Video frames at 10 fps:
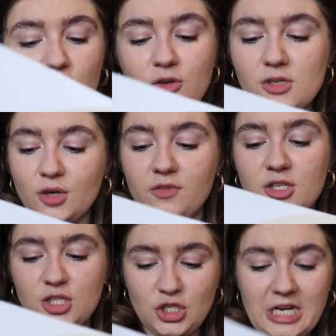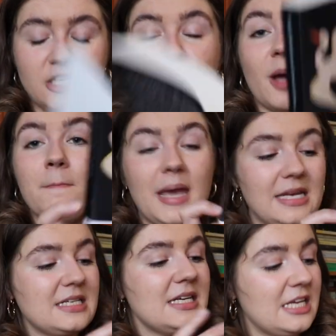News of the Strange, a
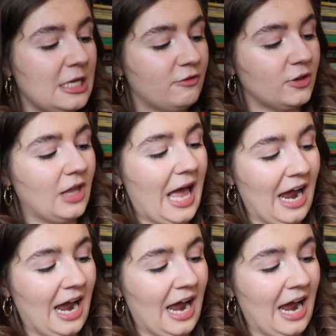medieval